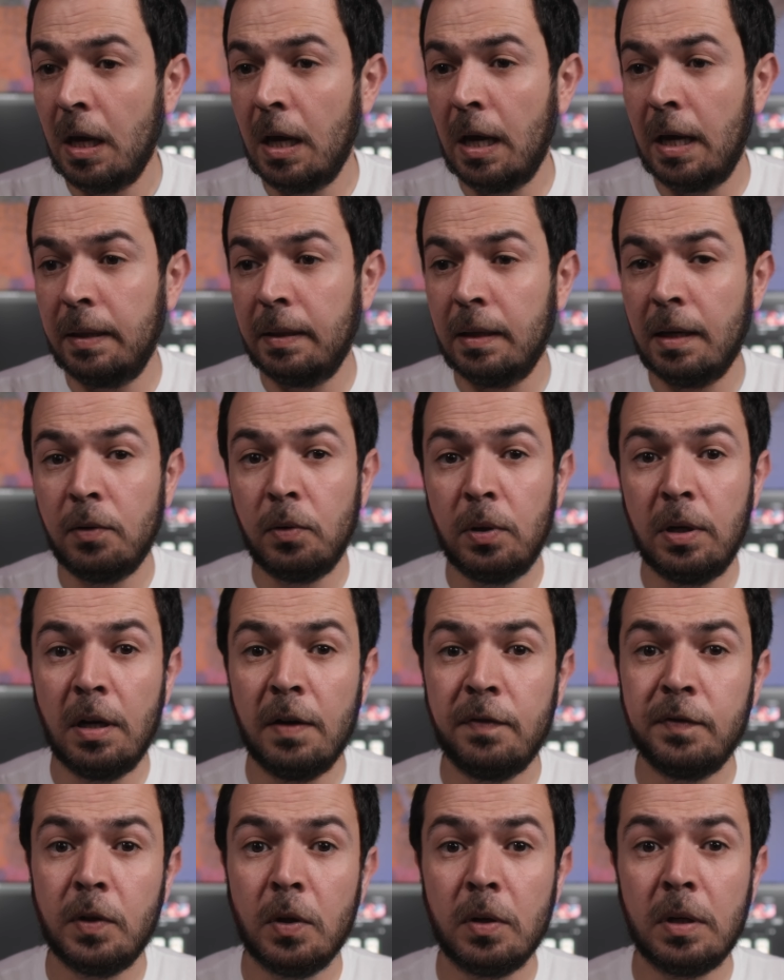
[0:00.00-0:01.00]
And now
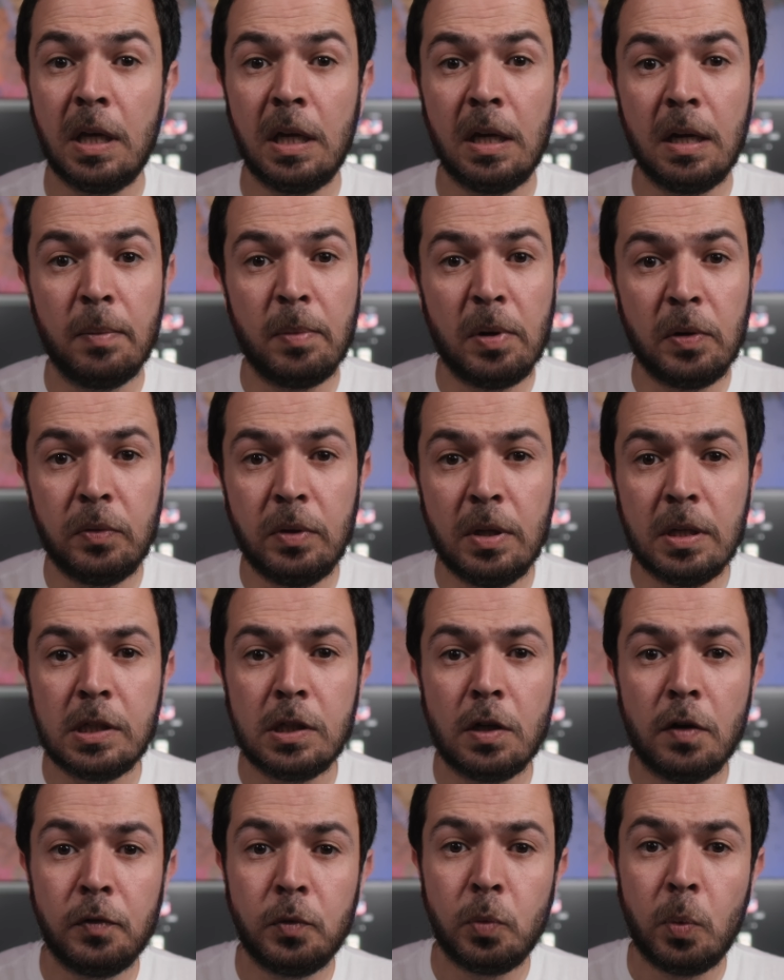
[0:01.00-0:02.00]
enough talking about the
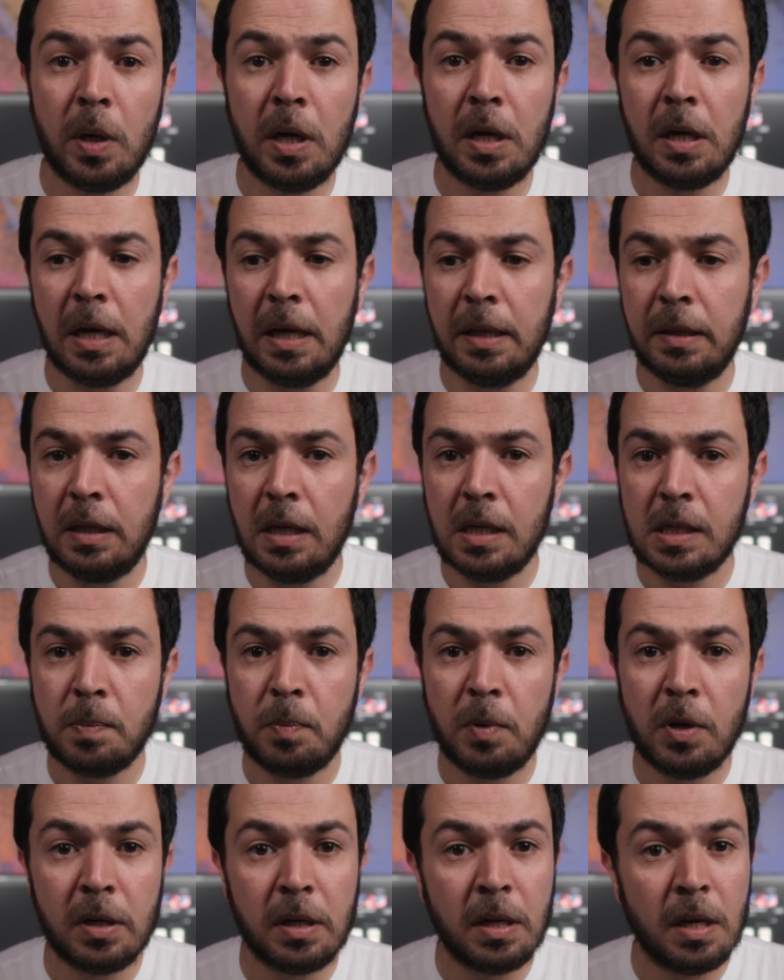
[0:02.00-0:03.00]
software and these
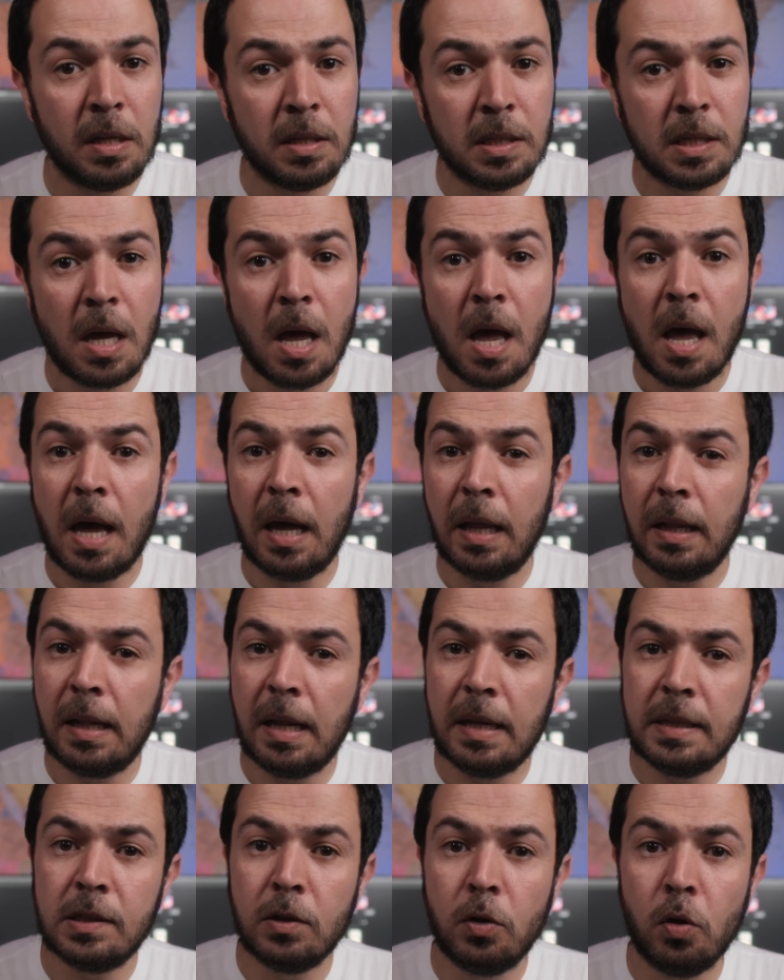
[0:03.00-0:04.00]
plugins, and
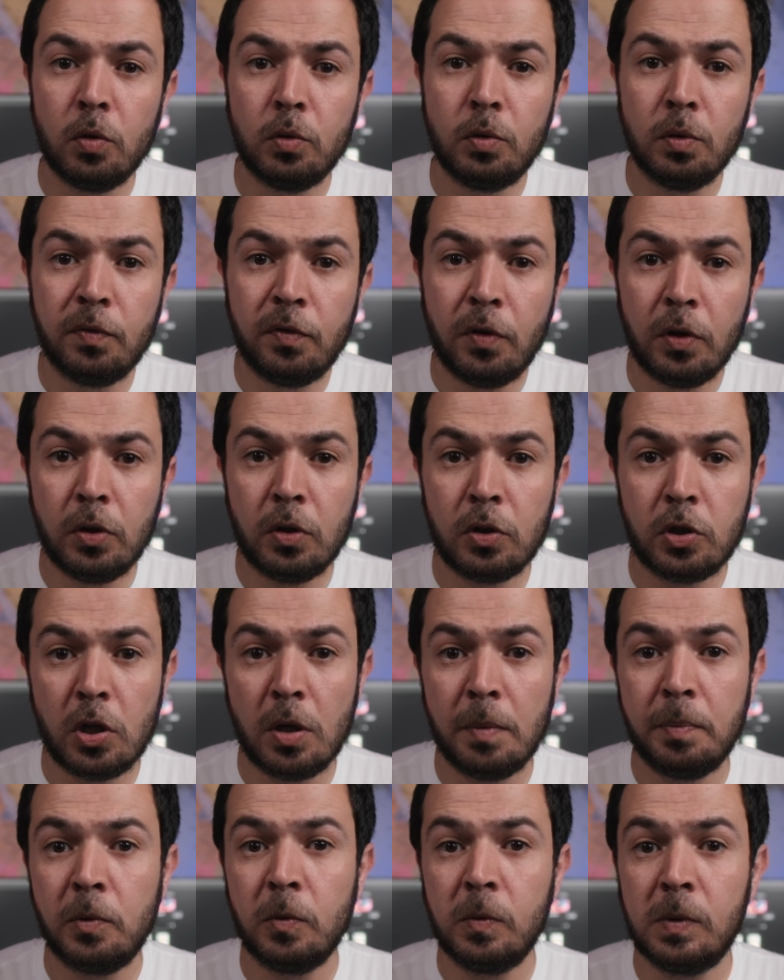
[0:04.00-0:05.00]
let's go to
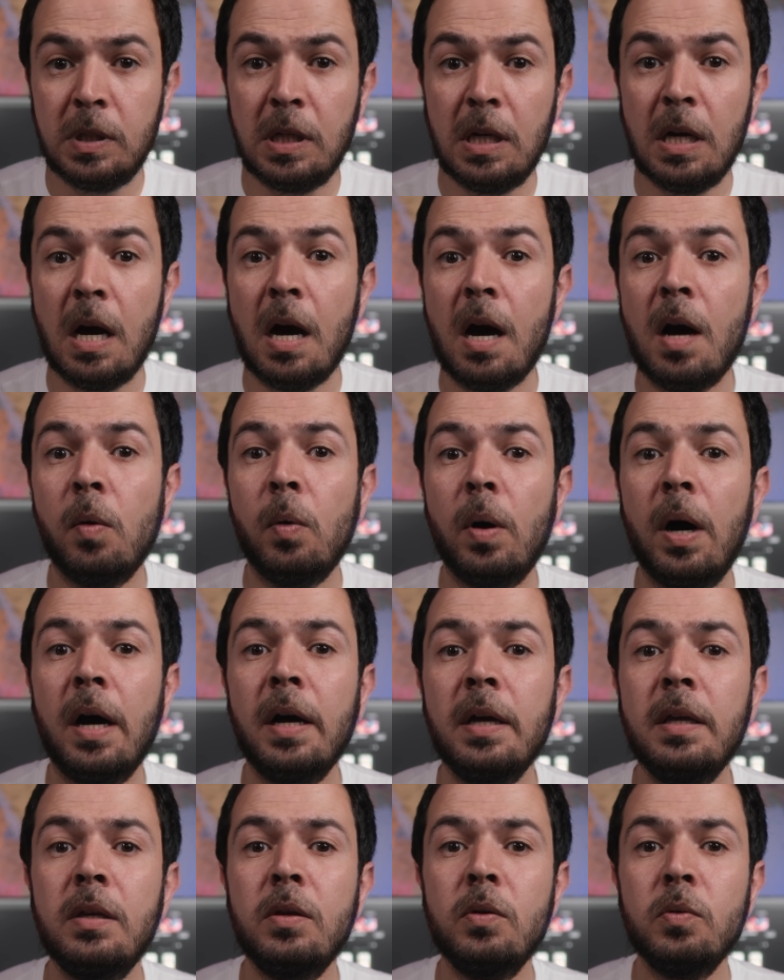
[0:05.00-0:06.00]
Photoshop to see how I
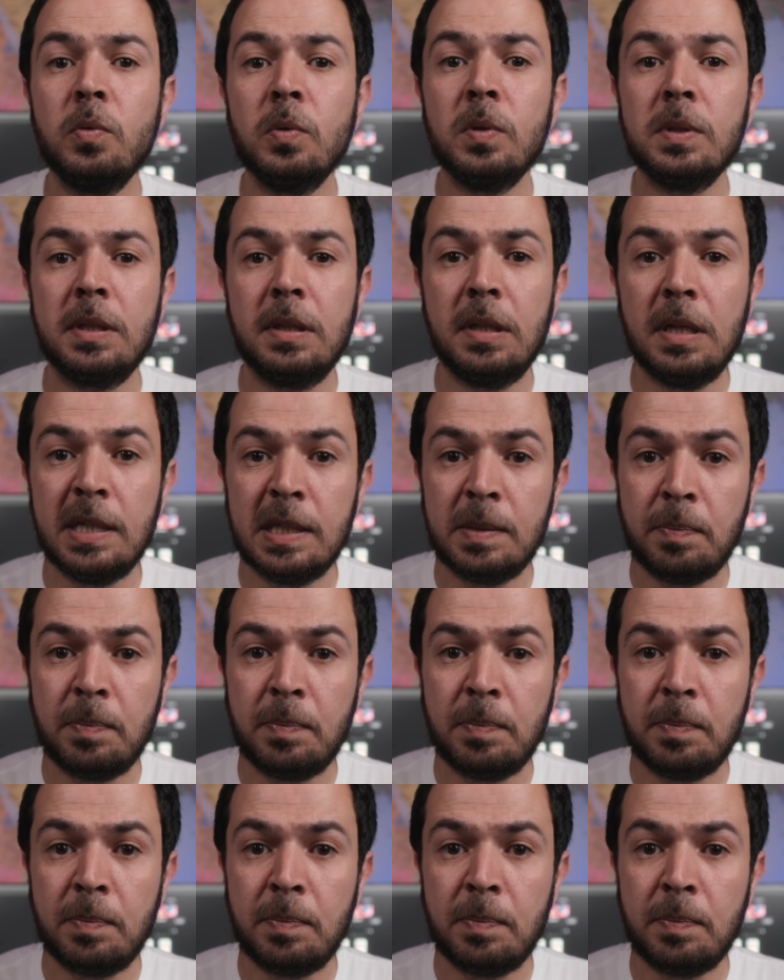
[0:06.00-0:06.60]
use these